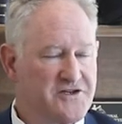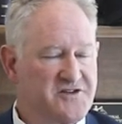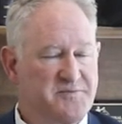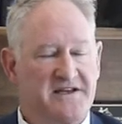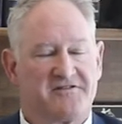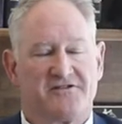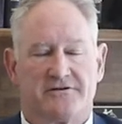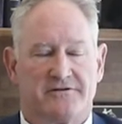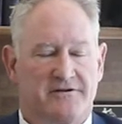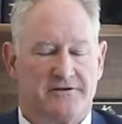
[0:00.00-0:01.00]
It just means
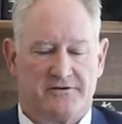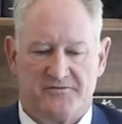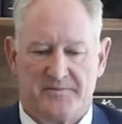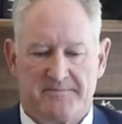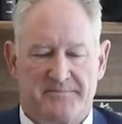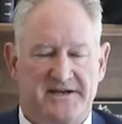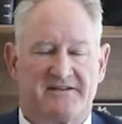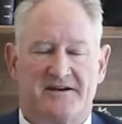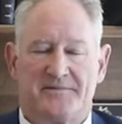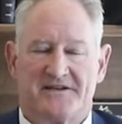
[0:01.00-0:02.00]
you've been
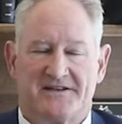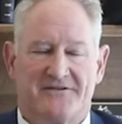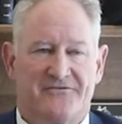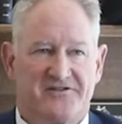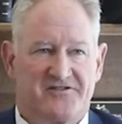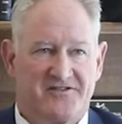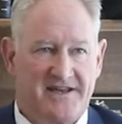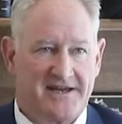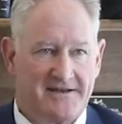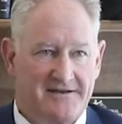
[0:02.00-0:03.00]
picked up in a different
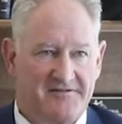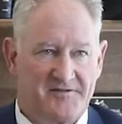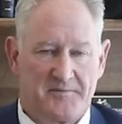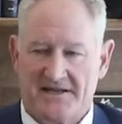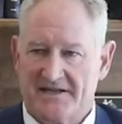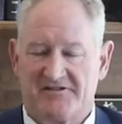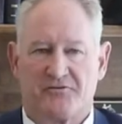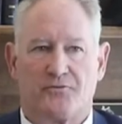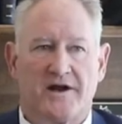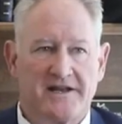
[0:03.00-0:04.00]
state. It doesn't mean that
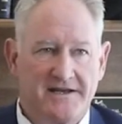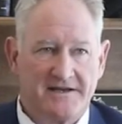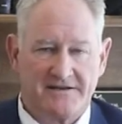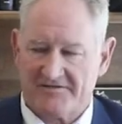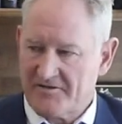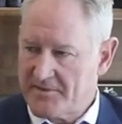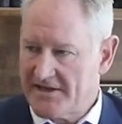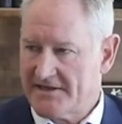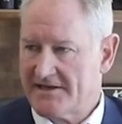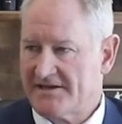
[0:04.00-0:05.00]
he's running. It doesn't
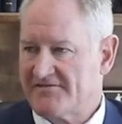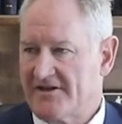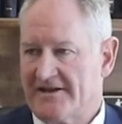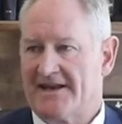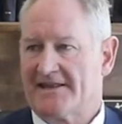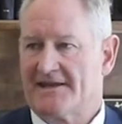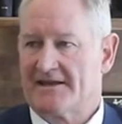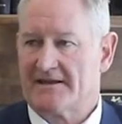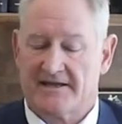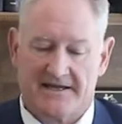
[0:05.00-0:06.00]
mean that he's done
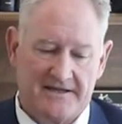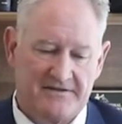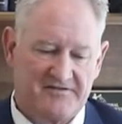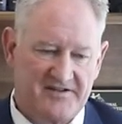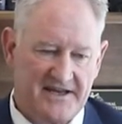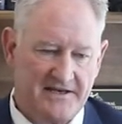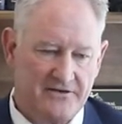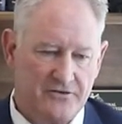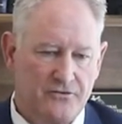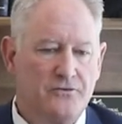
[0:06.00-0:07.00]
anything. Again, the state
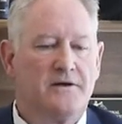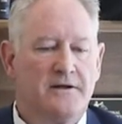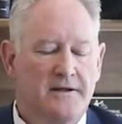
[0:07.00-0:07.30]
knew,